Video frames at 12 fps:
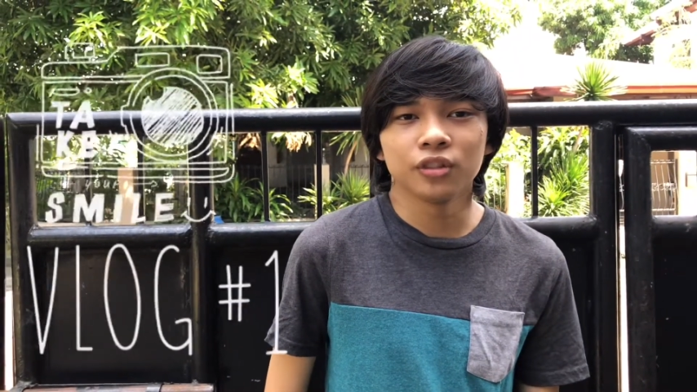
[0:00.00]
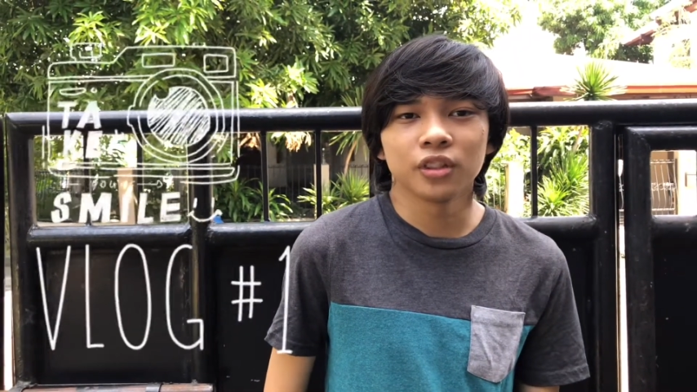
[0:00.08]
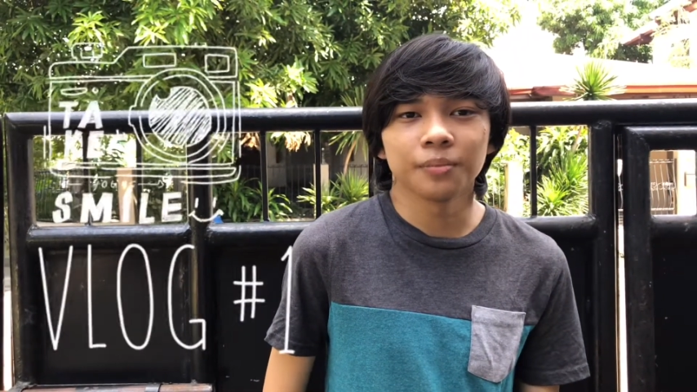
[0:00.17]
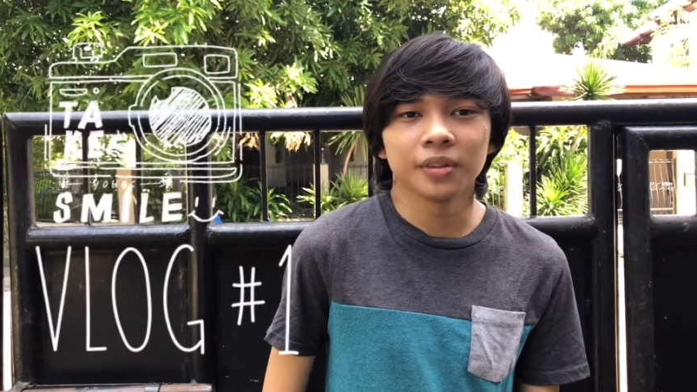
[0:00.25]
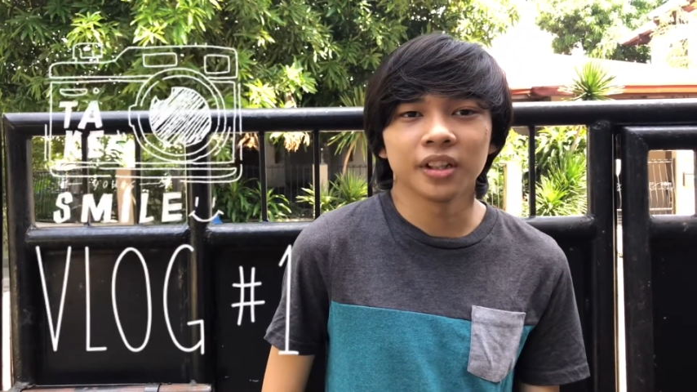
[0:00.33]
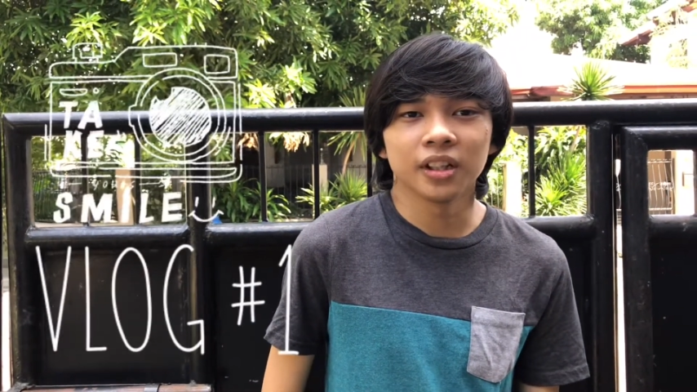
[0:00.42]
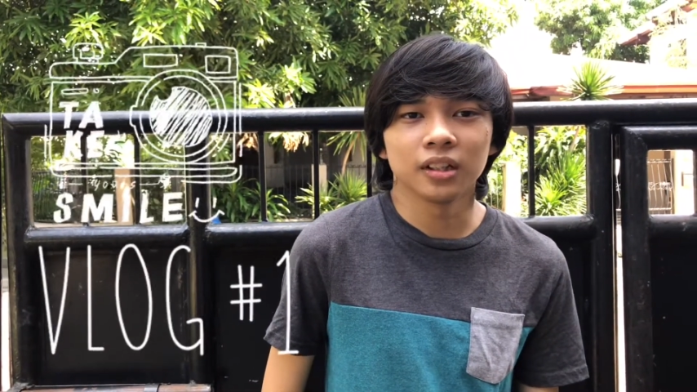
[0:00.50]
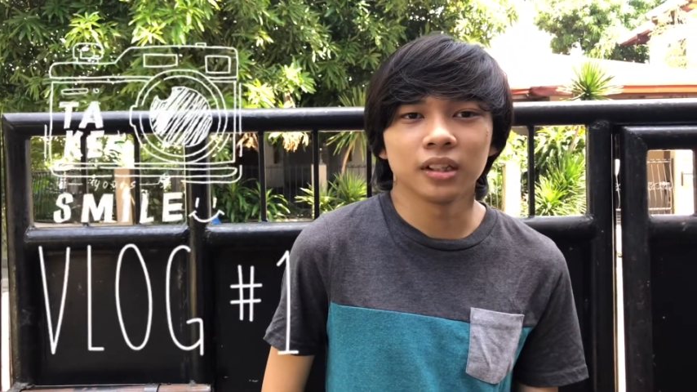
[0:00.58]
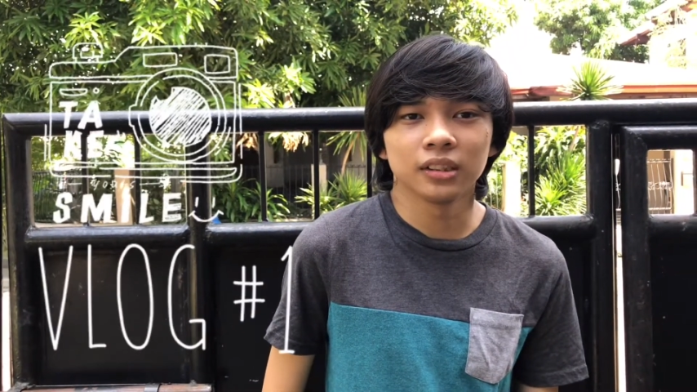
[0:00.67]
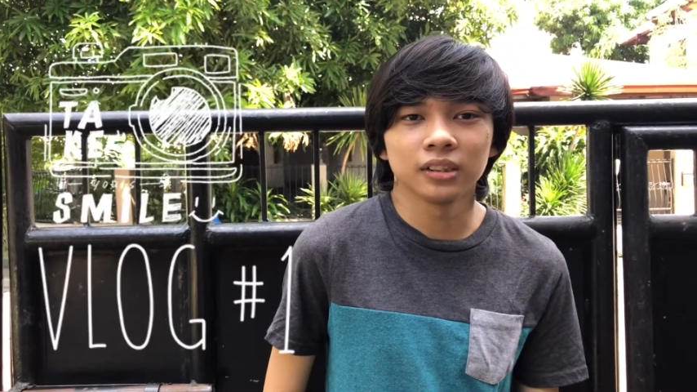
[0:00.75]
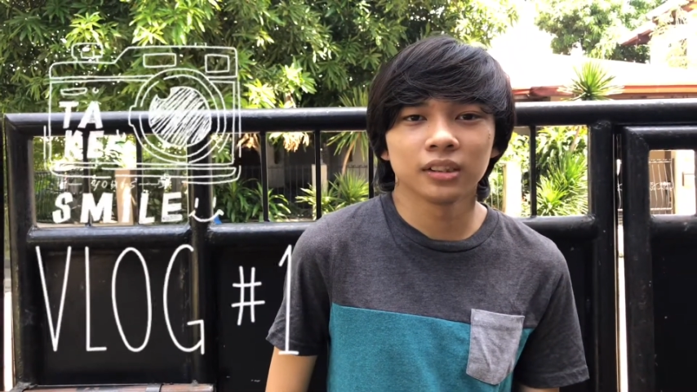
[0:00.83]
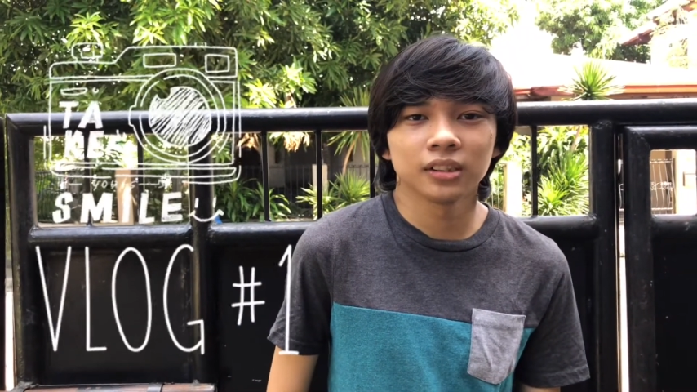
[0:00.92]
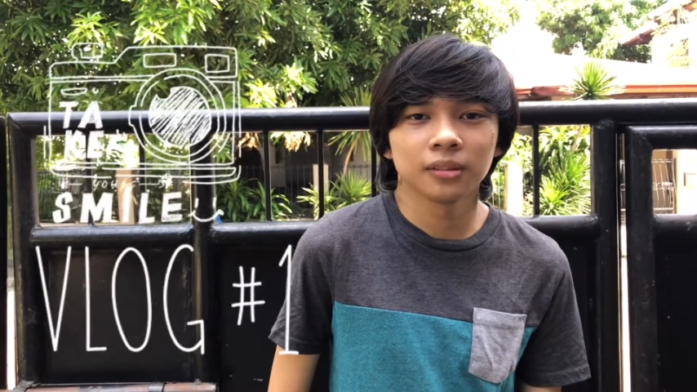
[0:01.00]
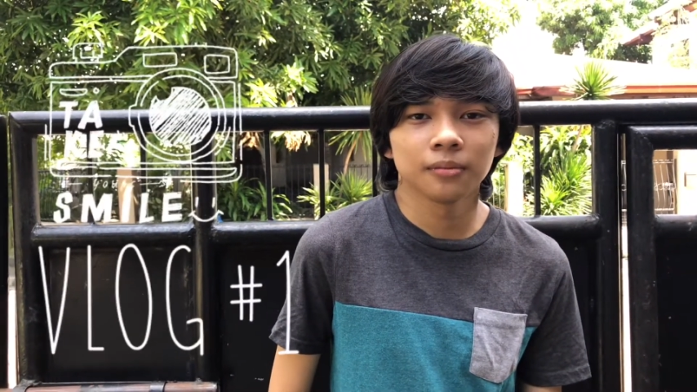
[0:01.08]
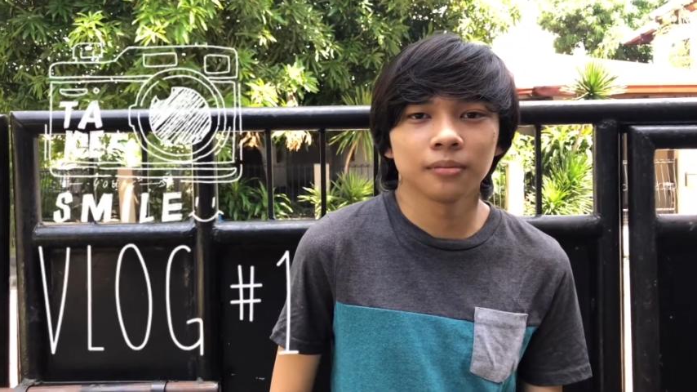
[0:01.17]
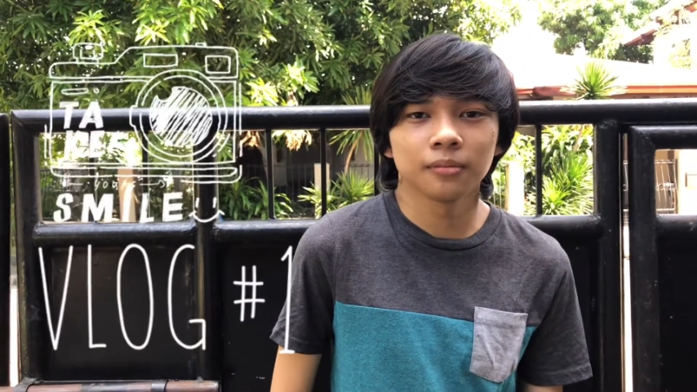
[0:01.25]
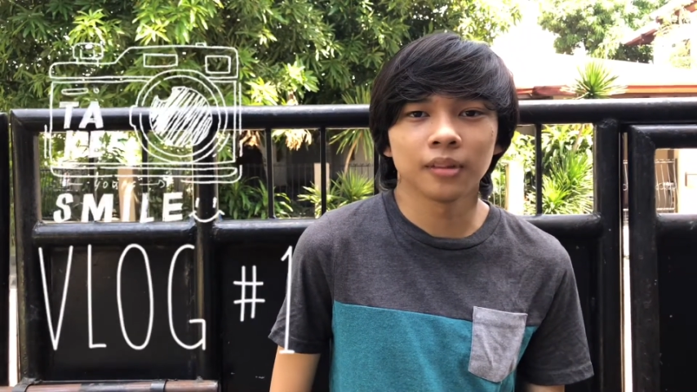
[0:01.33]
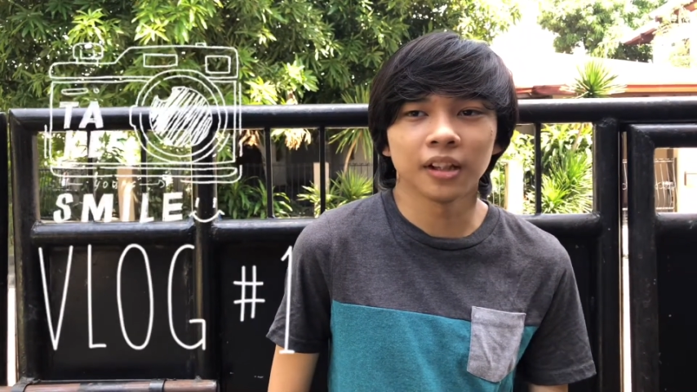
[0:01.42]
something else,
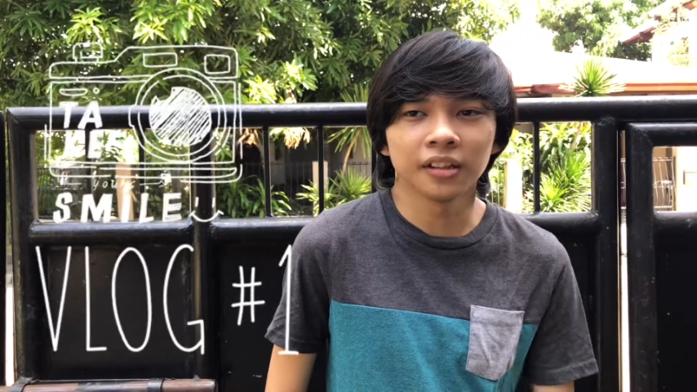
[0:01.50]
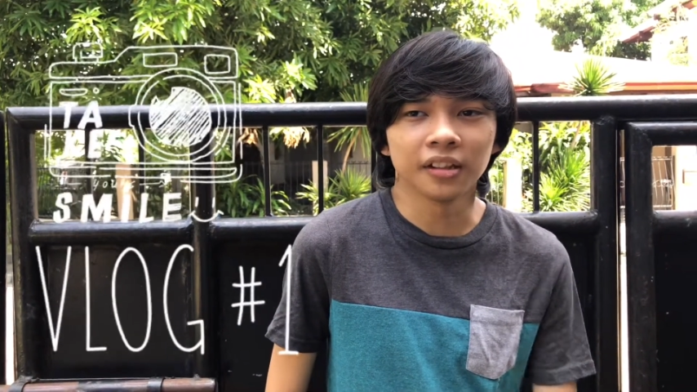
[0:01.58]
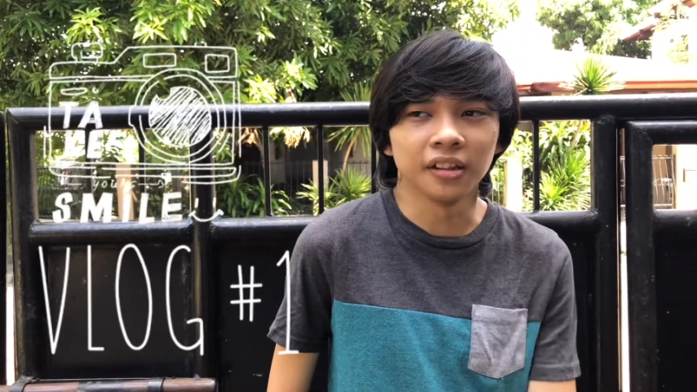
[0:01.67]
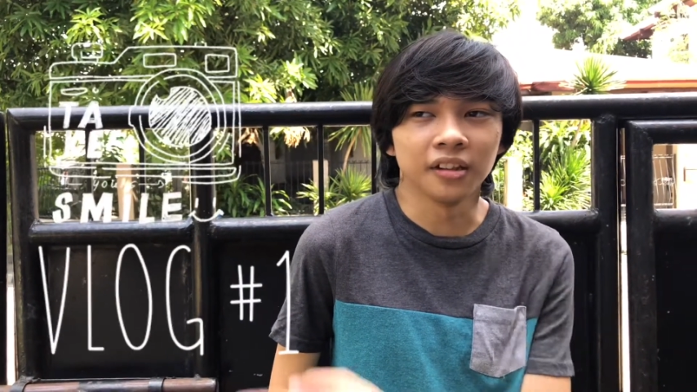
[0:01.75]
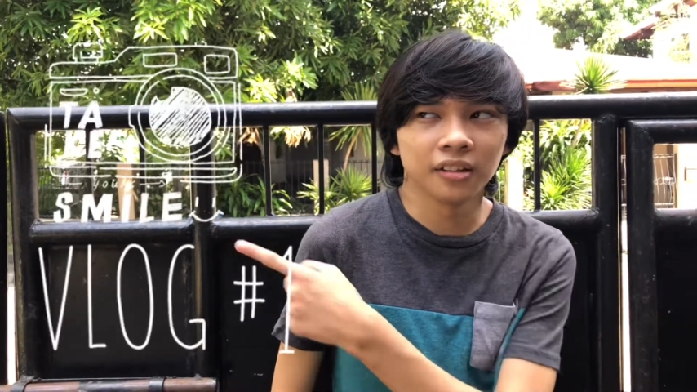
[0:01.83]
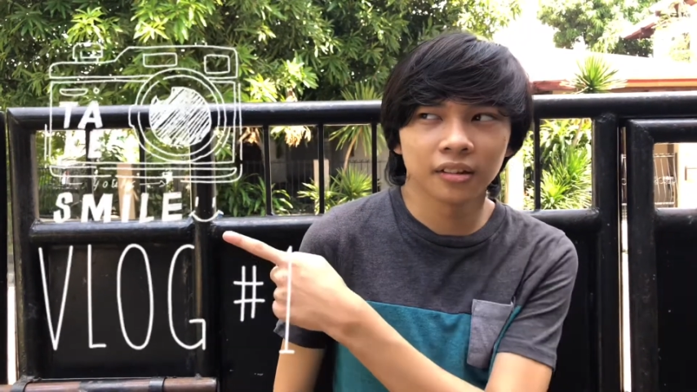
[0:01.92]
like this.